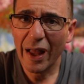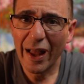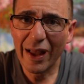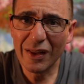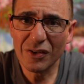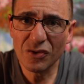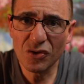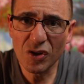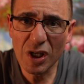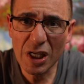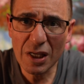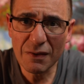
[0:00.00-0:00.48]
a
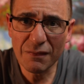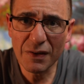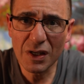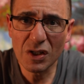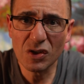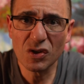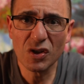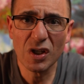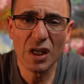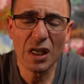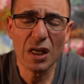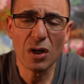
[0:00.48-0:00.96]

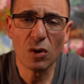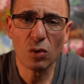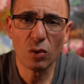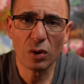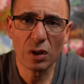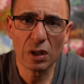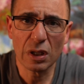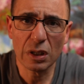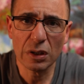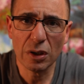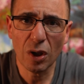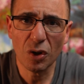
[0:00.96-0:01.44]
DVT or
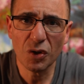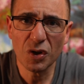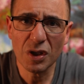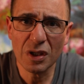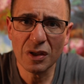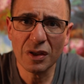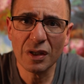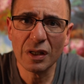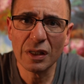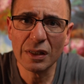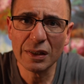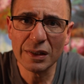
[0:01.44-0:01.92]
a clot
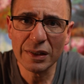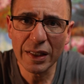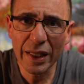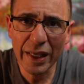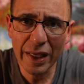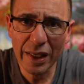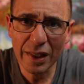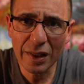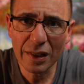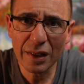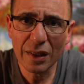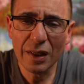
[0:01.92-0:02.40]
in the
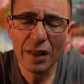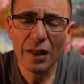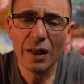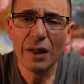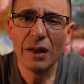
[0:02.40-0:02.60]
leg.